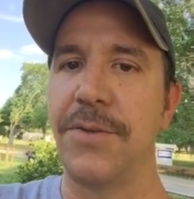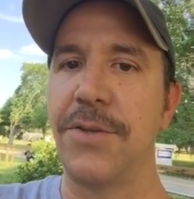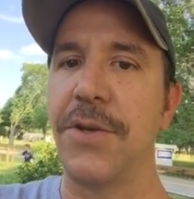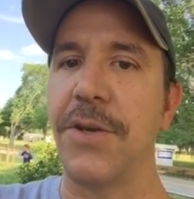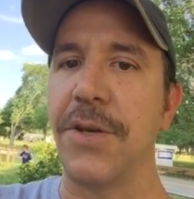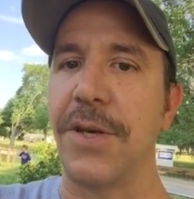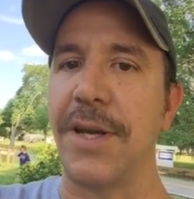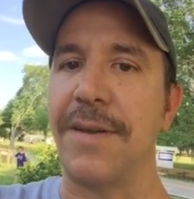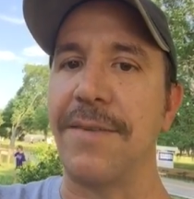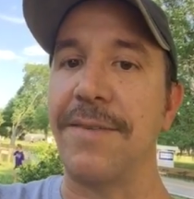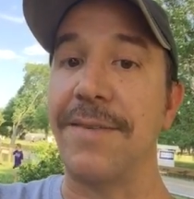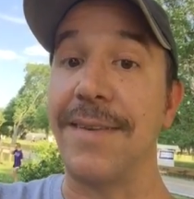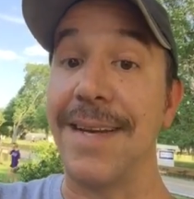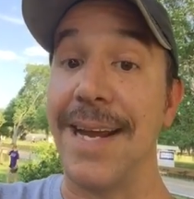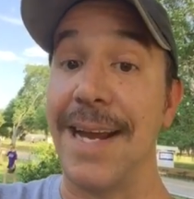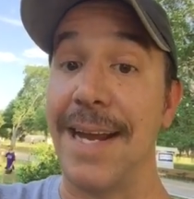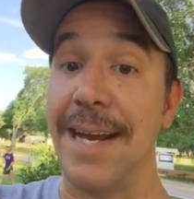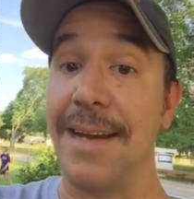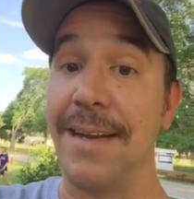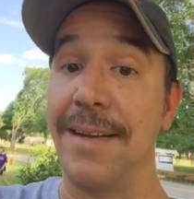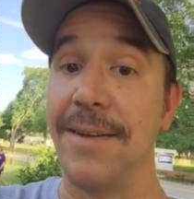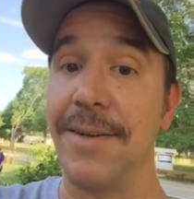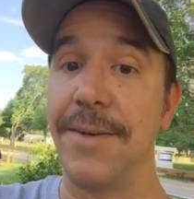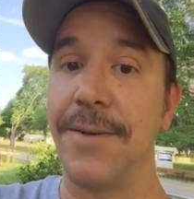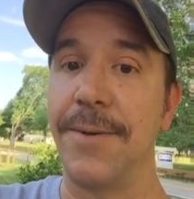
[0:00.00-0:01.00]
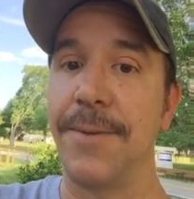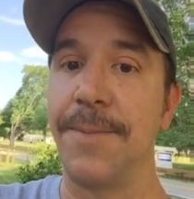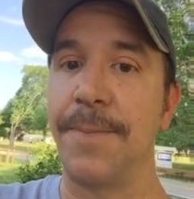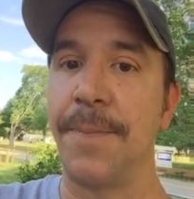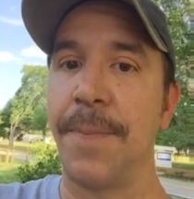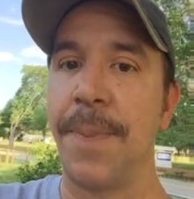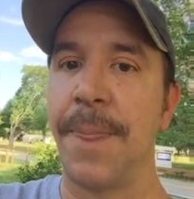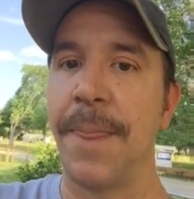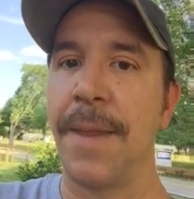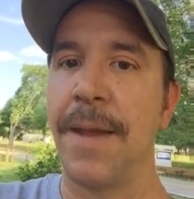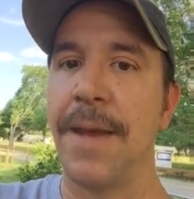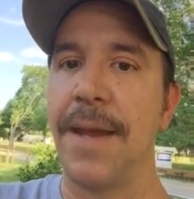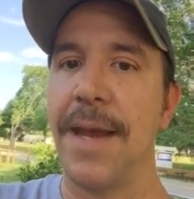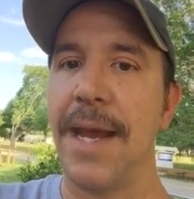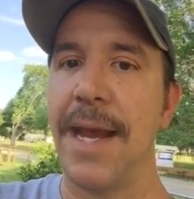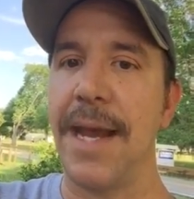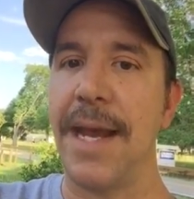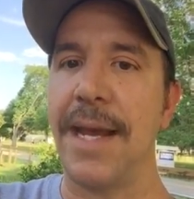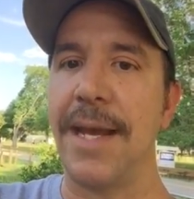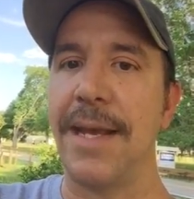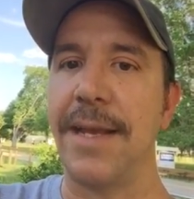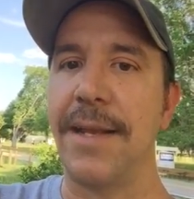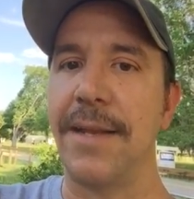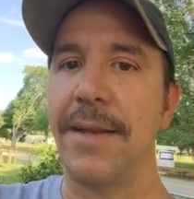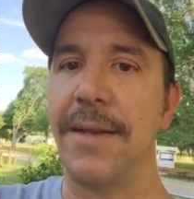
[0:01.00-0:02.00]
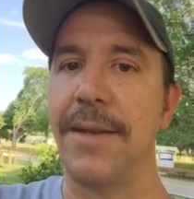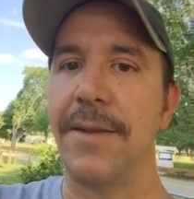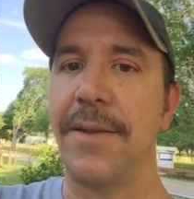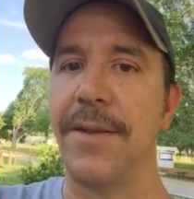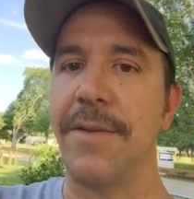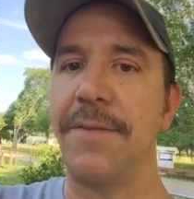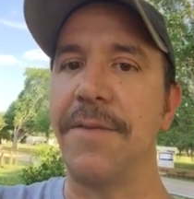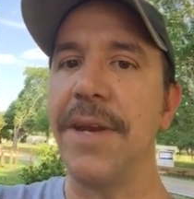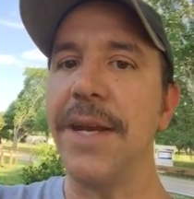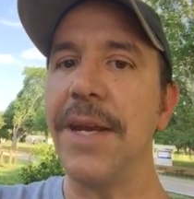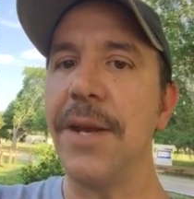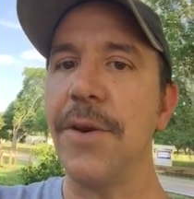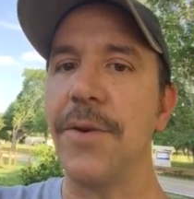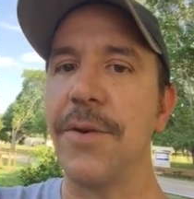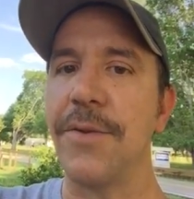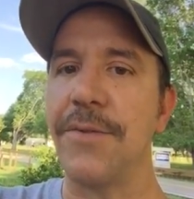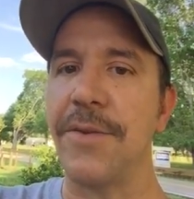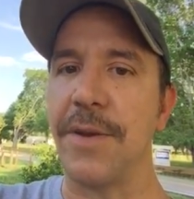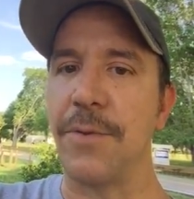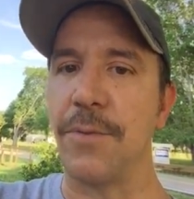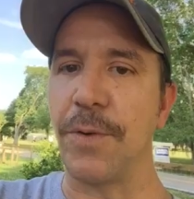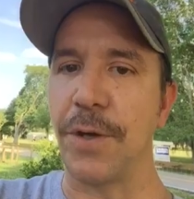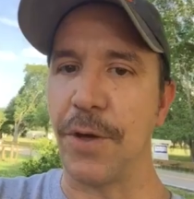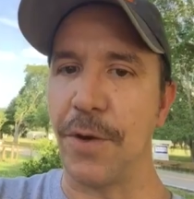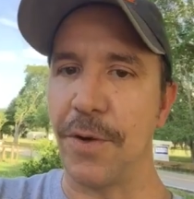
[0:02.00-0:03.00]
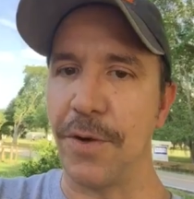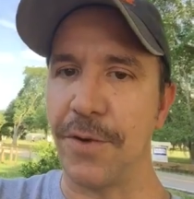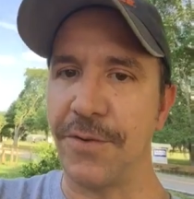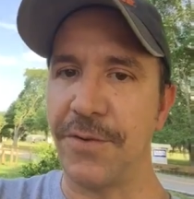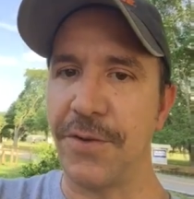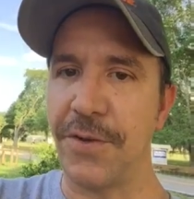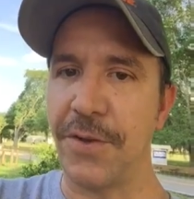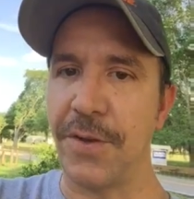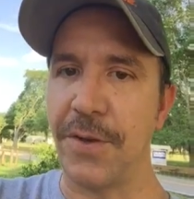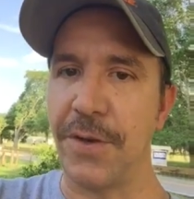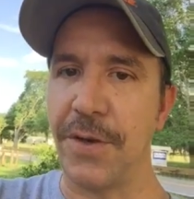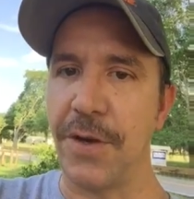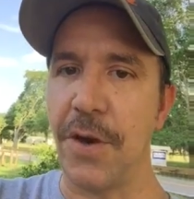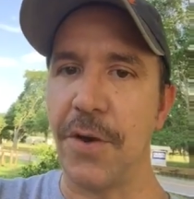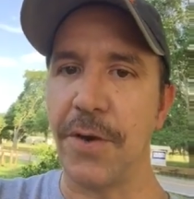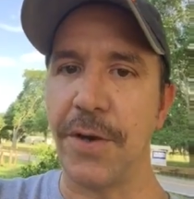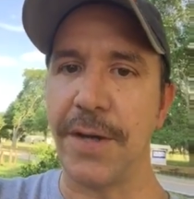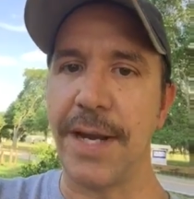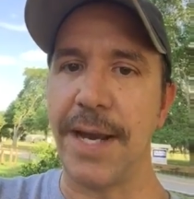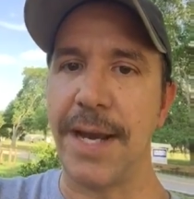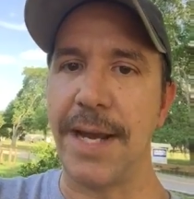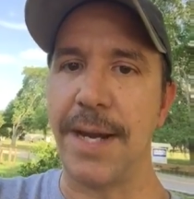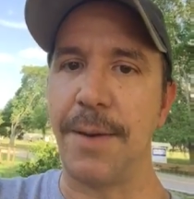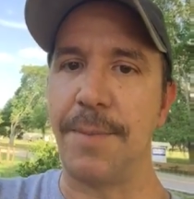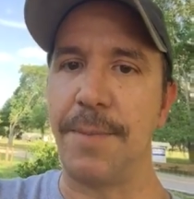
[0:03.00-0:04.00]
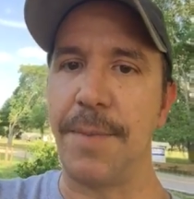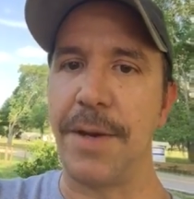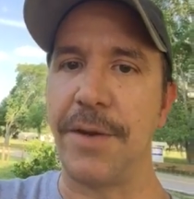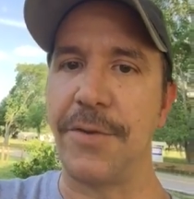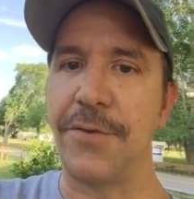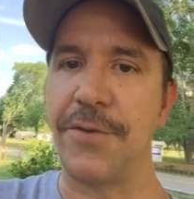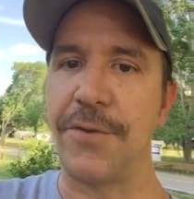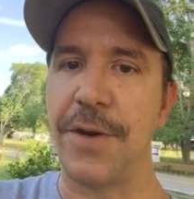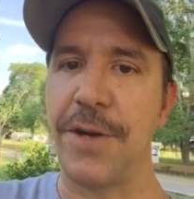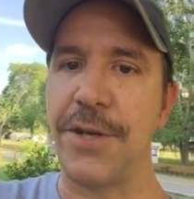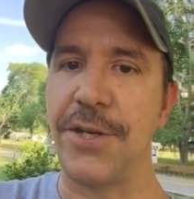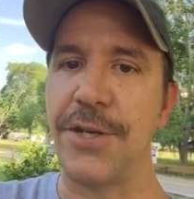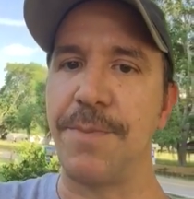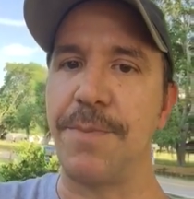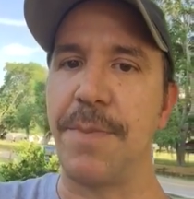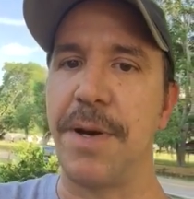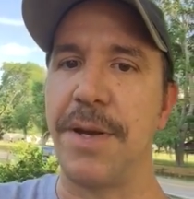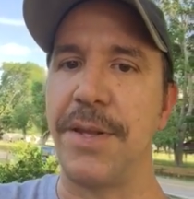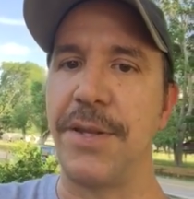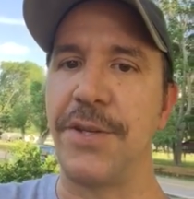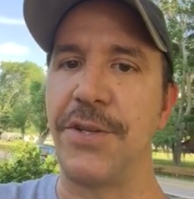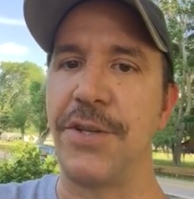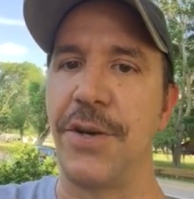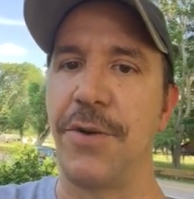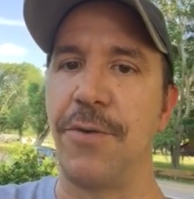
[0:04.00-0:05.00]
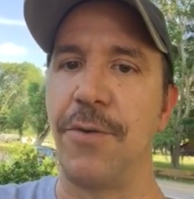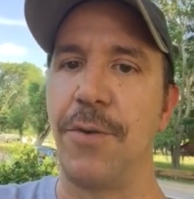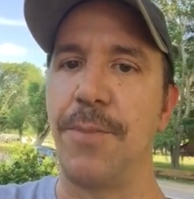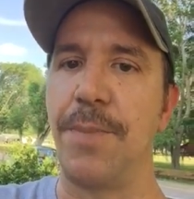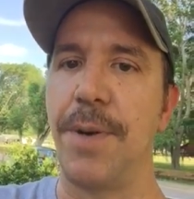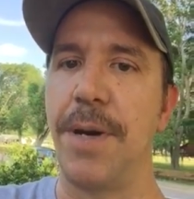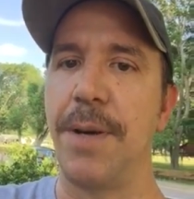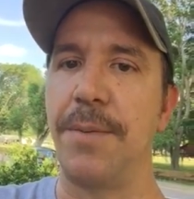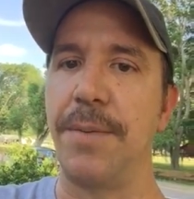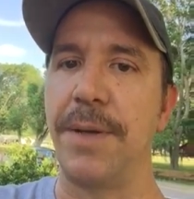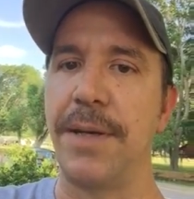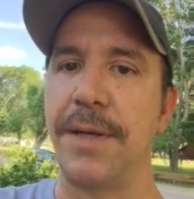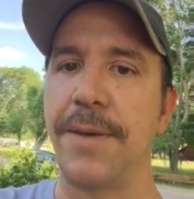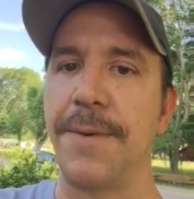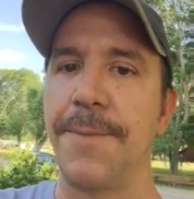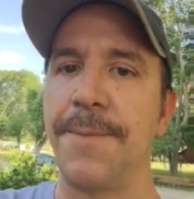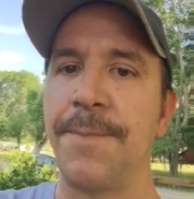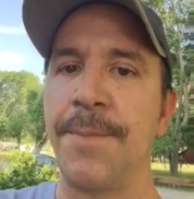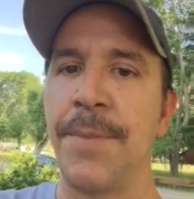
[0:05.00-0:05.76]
took a stand. And the video is in regards to the Narcan administration by the general public.